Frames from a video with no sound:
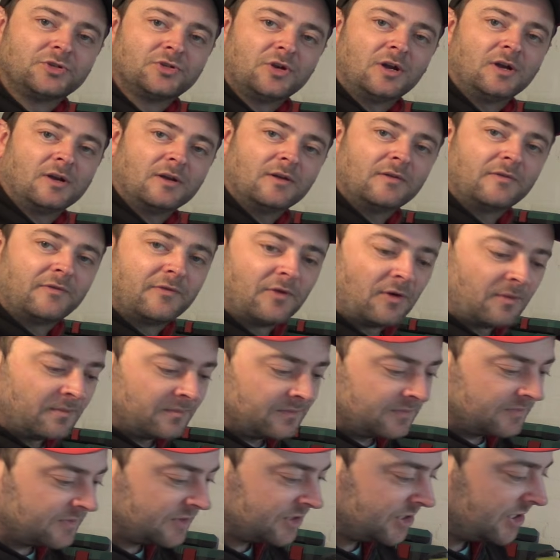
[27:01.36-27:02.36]
truck
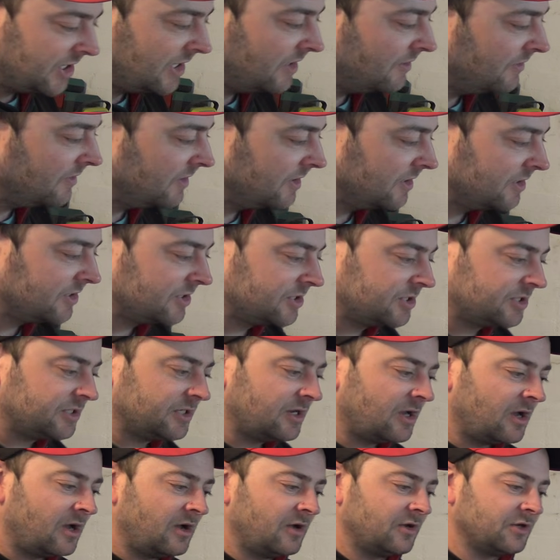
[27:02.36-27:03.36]
from
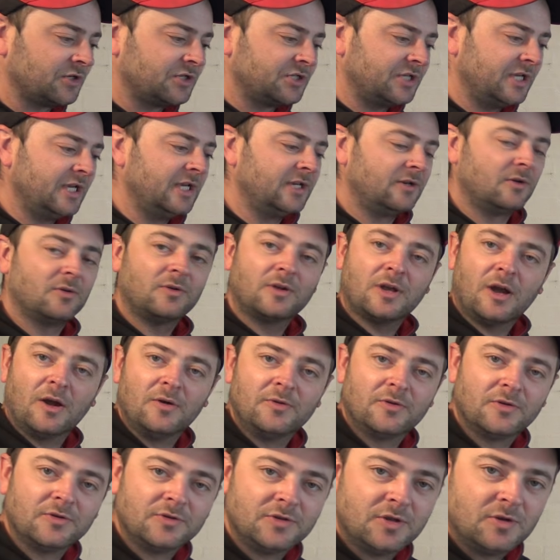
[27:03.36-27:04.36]

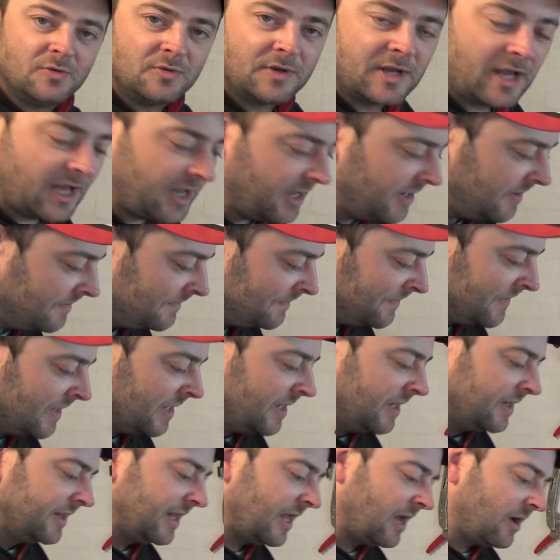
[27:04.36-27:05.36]
seriousrc.co.uk,
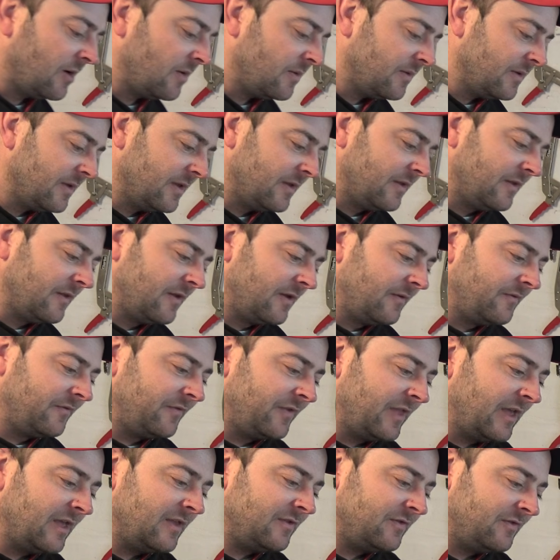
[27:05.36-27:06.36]
now
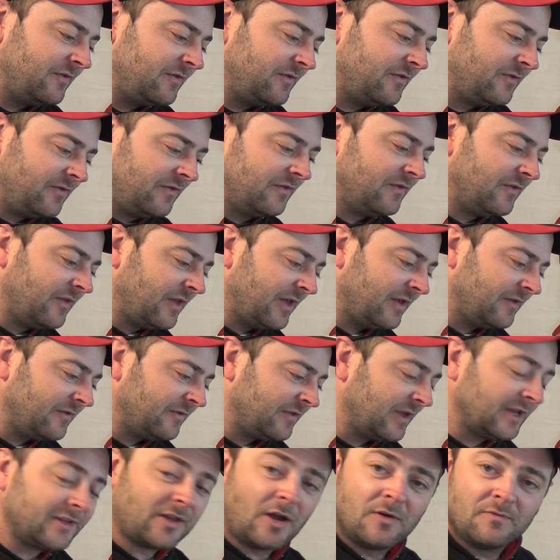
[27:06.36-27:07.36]
they
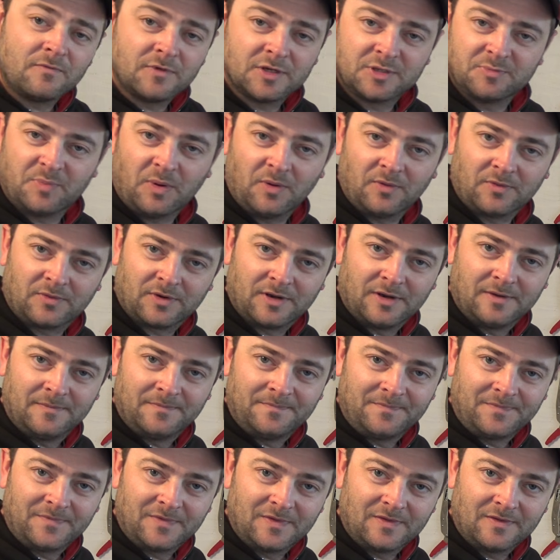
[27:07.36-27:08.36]
don't respond.
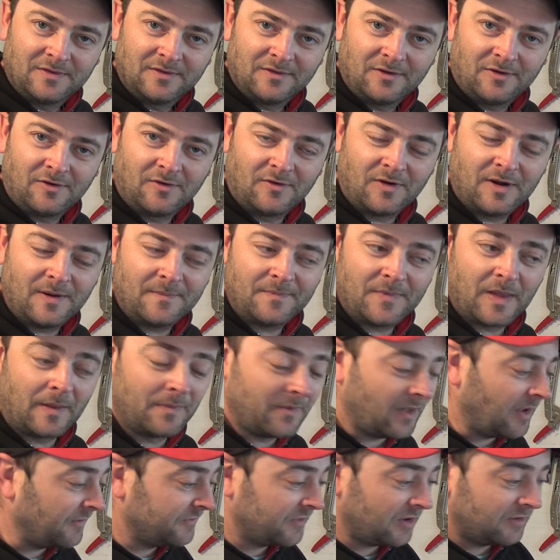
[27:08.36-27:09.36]
All right,
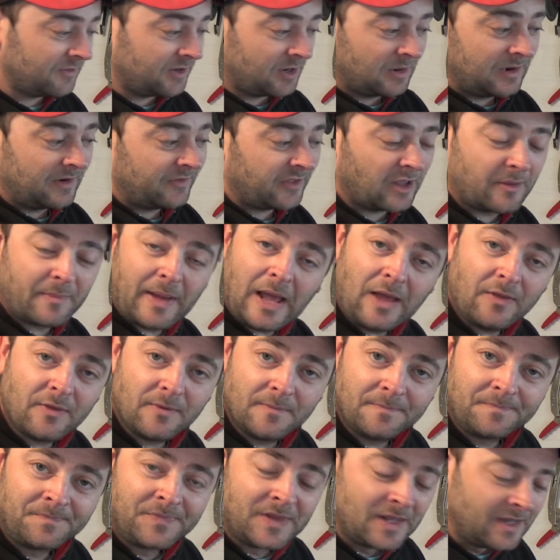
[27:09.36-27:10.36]
I don't know anything about
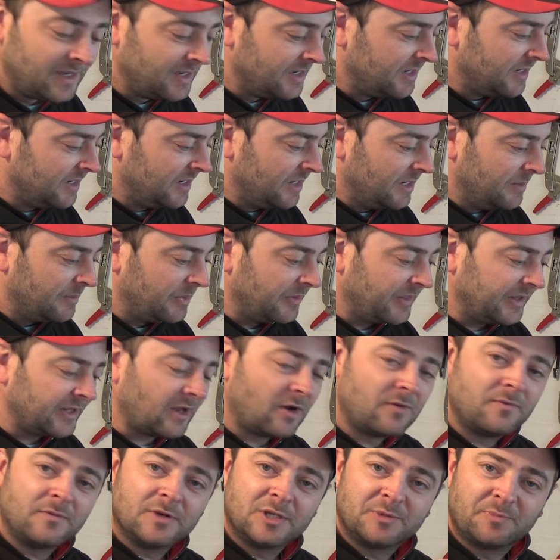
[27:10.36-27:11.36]
them, but they
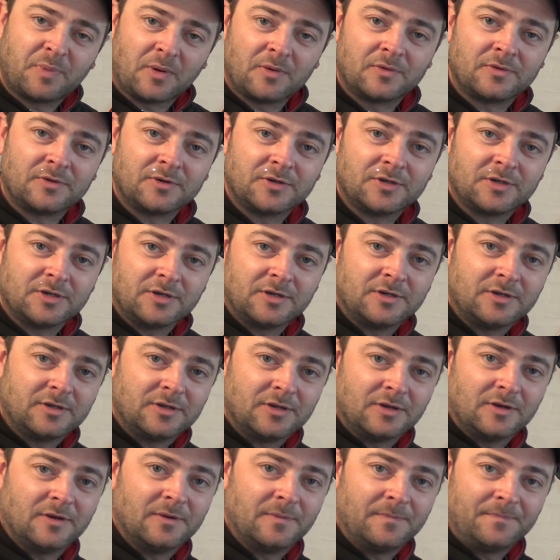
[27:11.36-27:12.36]
don't respond
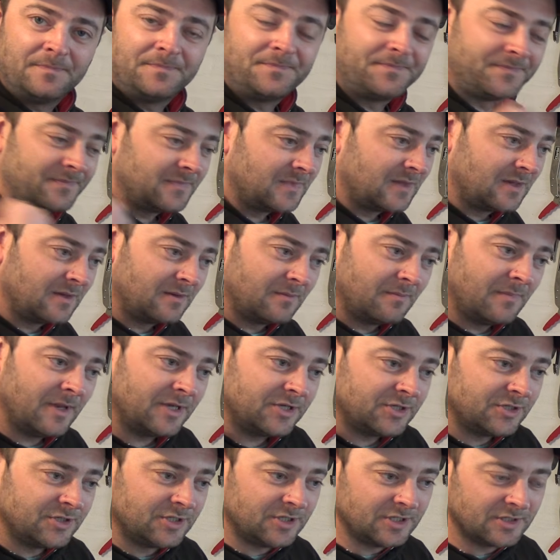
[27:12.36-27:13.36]
to
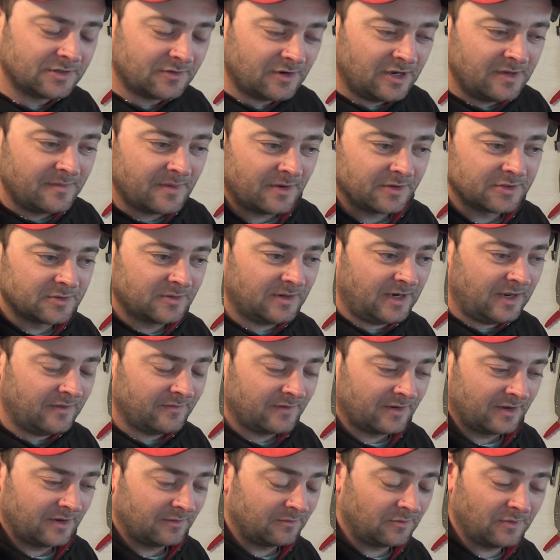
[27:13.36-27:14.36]
messages or emails or
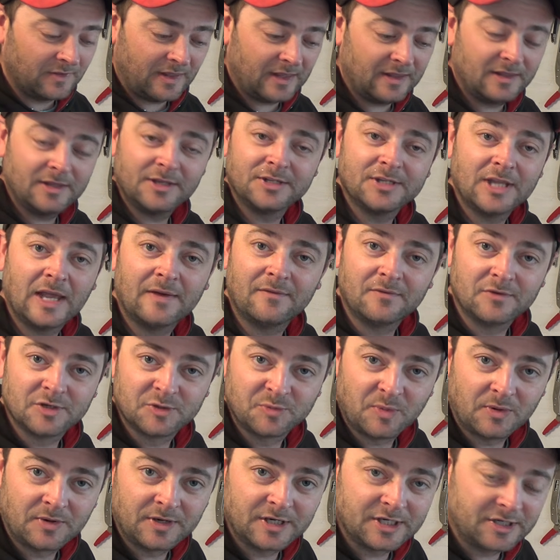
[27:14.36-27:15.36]
whatever. Well, they haven't
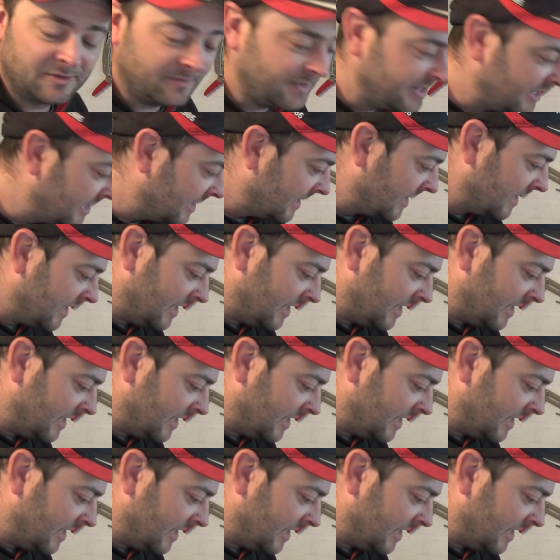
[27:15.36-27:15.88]
responded to me.